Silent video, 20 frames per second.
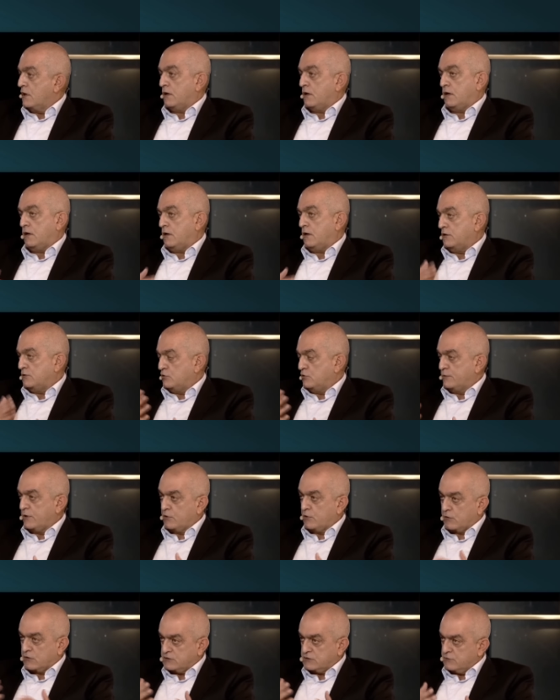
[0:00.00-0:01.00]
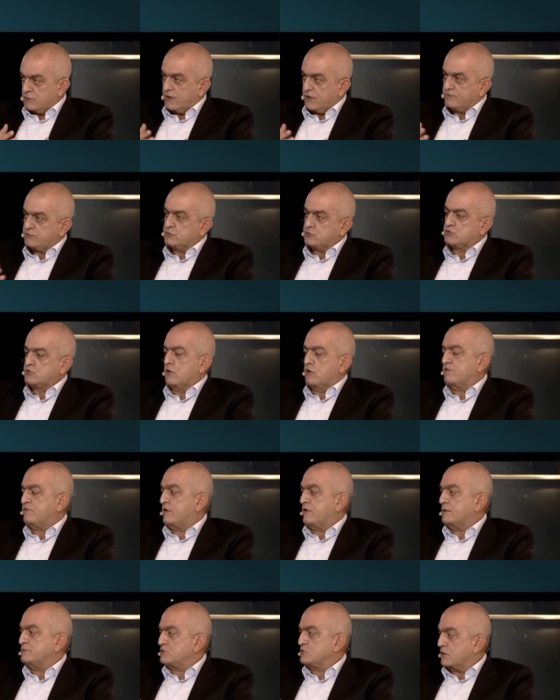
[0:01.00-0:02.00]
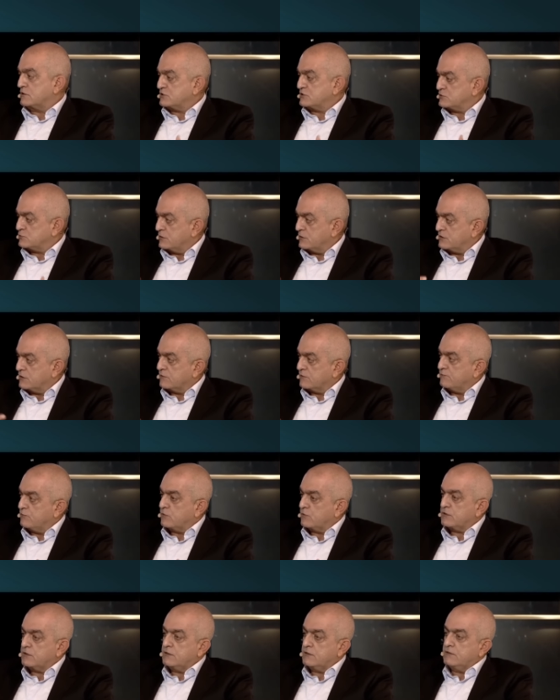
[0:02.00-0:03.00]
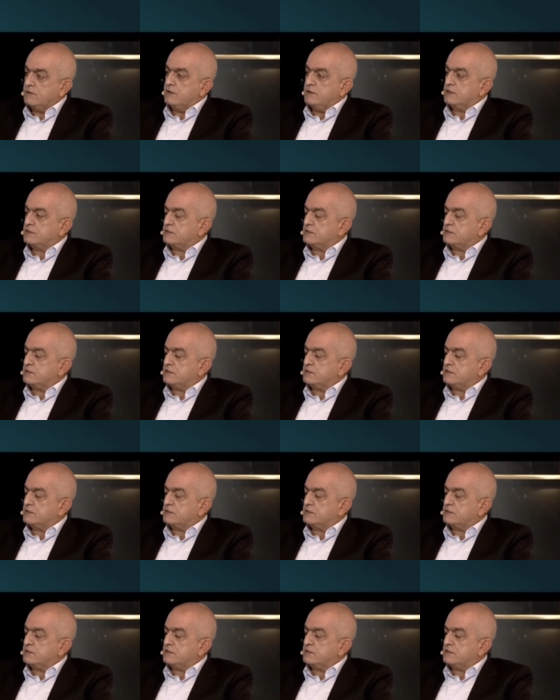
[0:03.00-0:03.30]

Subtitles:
In Dubai already we have 2 solar farms. We are just waiting for the